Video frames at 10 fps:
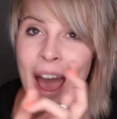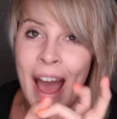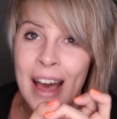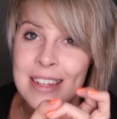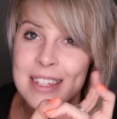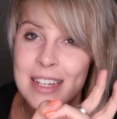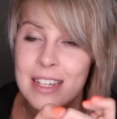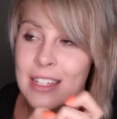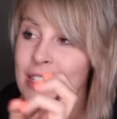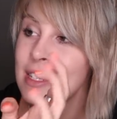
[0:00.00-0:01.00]
as
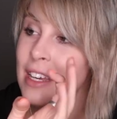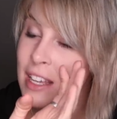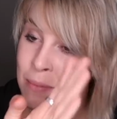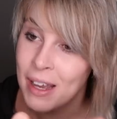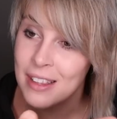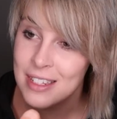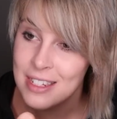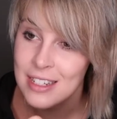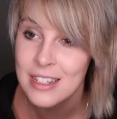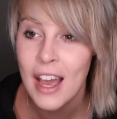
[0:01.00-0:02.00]
is in my
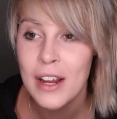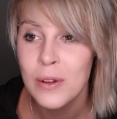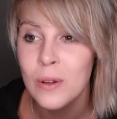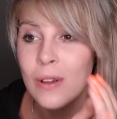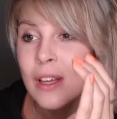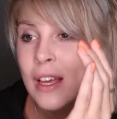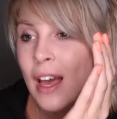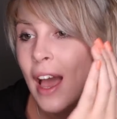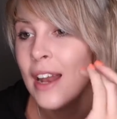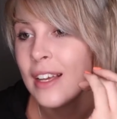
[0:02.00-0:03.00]
listing title
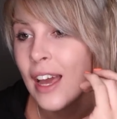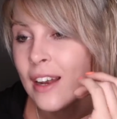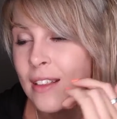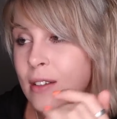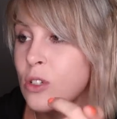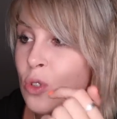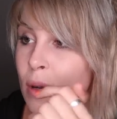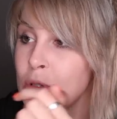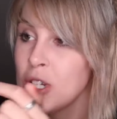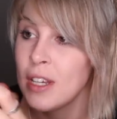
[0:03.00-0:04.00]
and again in the
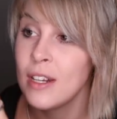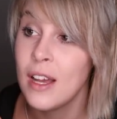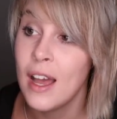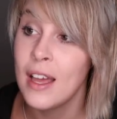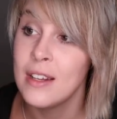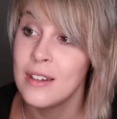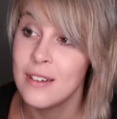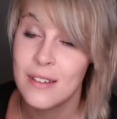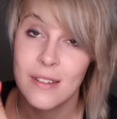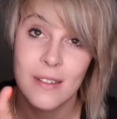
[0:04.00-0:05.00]
description
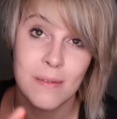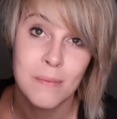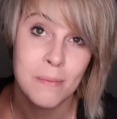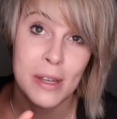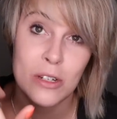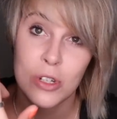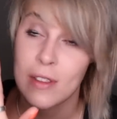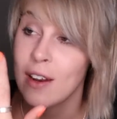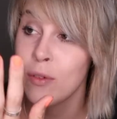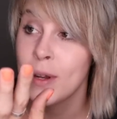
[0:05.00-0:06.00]
and made
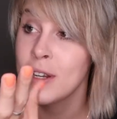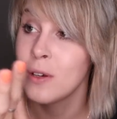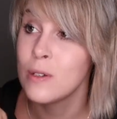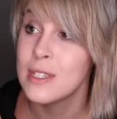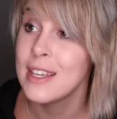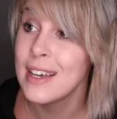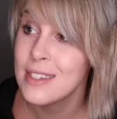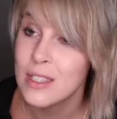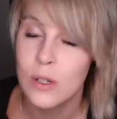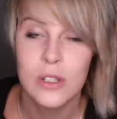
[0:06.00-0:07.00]
sure that everybody knows,
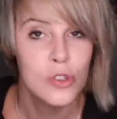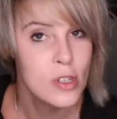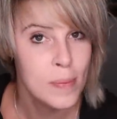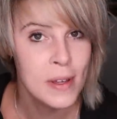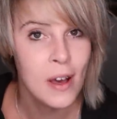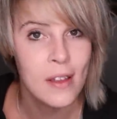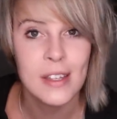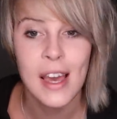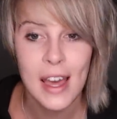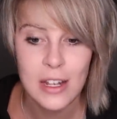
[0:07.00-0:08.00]
yes, there is chipping
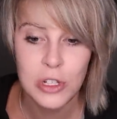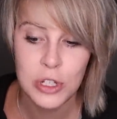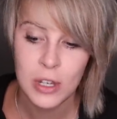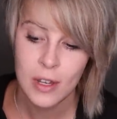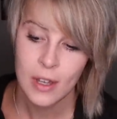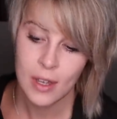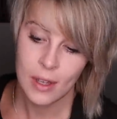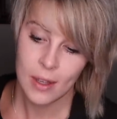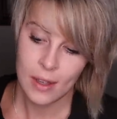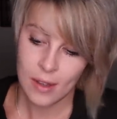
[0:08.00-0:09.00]
on the edge,
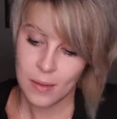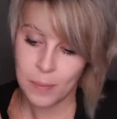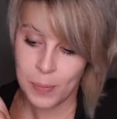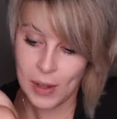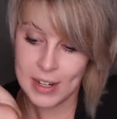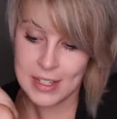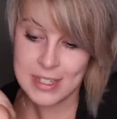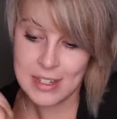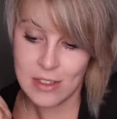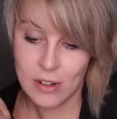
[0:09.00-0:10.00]
but
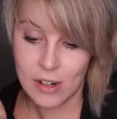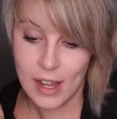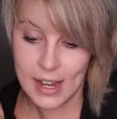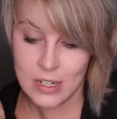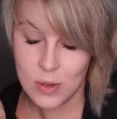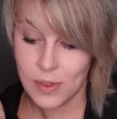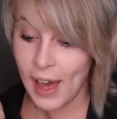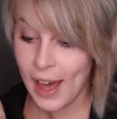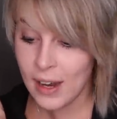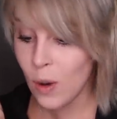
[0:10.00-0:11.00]
it's either I do
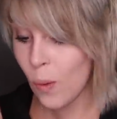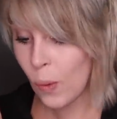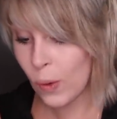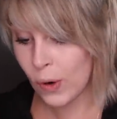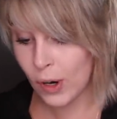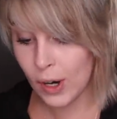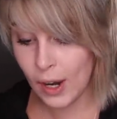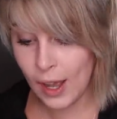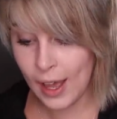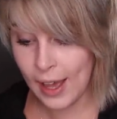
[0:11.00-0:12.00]
that
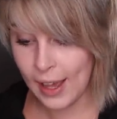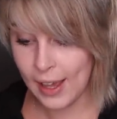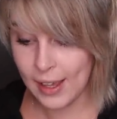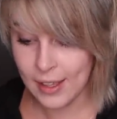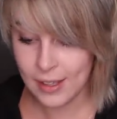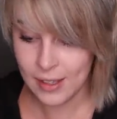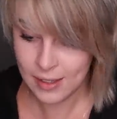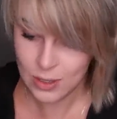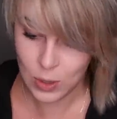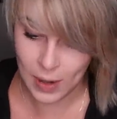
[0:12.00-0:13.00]
or I
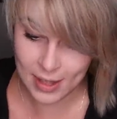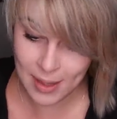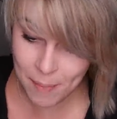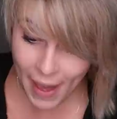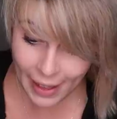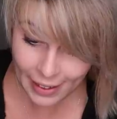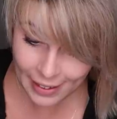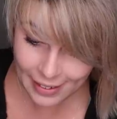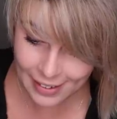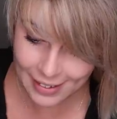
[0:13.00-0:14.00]
donate them back.